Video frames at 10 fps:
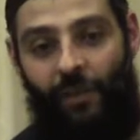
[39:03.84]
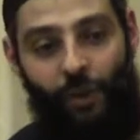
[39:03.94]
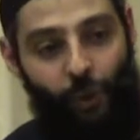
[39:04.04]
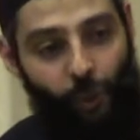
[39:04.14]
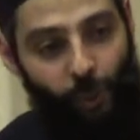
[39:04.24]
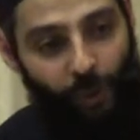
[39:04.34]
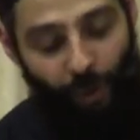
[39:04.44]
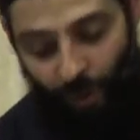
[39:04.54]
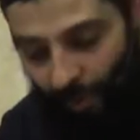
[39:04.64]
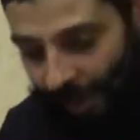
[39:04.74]
nafs so.
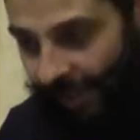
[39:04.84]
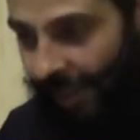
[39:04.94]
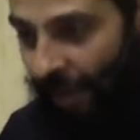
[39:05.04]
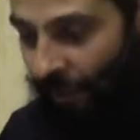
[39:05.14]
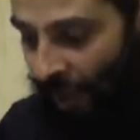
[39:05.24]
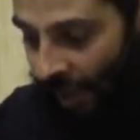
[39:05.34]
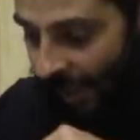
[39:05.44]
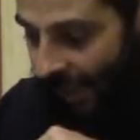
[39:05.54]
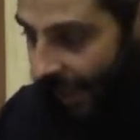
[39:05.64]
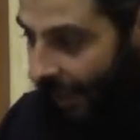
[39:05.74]
oh myself,
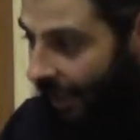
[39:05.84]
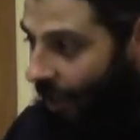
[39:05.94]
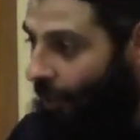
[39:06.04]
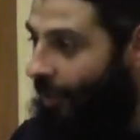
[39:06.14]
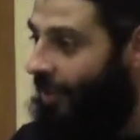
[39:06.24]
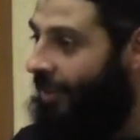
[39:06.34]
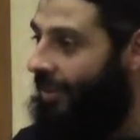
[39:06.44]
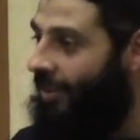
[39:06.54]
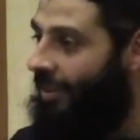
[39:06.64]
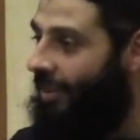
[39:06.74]
sit down.
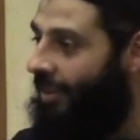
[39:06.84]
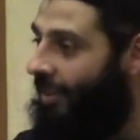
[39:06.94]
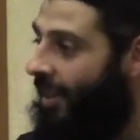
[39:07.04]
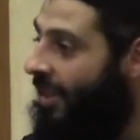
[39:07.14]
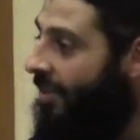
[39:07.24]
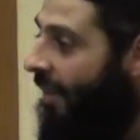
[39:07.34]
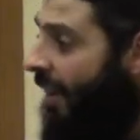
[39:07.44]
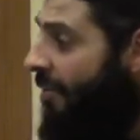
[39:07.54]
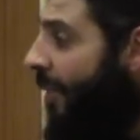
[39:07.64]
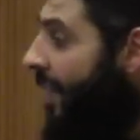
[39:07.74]
It's
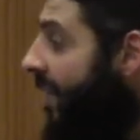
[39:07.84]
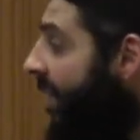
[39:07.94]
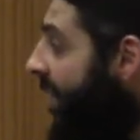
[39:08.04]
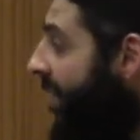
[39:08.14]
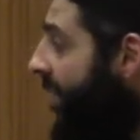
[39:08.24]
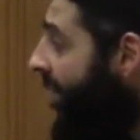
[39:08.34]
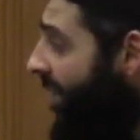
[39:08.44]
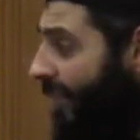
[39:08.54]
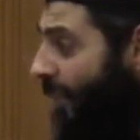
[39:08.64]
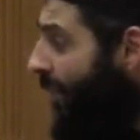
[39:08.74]
five minutes.
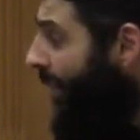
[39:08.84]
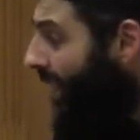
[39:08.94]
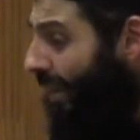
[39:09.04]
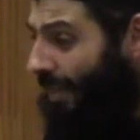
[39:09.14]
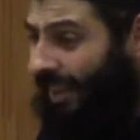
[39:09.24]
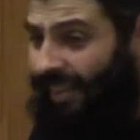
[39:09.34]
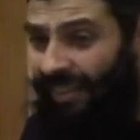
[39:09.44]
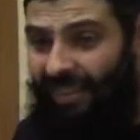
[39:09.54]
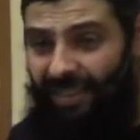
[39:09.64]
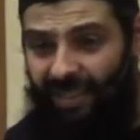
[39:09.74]
It's not going to you.
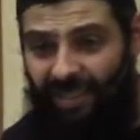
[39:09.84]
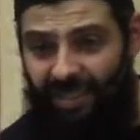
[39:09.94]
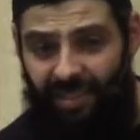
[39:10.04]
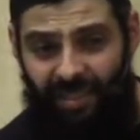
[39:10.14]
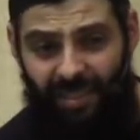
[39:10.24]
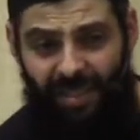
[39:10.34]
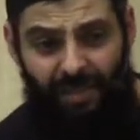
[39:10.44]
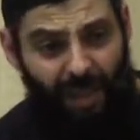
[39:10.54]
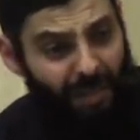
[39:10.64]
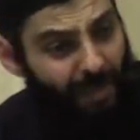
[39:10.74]

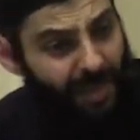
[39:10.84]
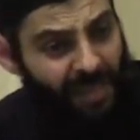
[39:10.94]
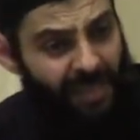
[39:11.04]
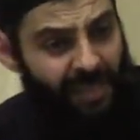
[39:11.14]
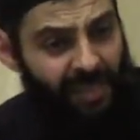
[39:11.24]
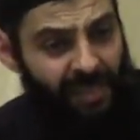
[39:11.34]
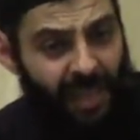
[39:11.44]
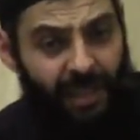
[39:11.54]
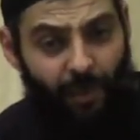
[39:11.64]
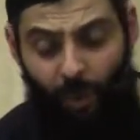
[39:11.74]
Five minutes.
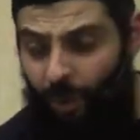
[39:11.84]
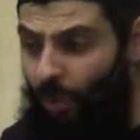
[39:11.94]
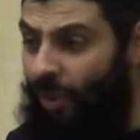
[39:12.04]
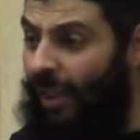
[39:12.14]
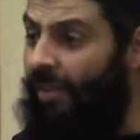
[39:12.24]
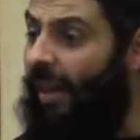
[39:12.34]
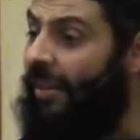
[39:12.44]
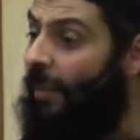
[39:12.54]
And I'm going to do the,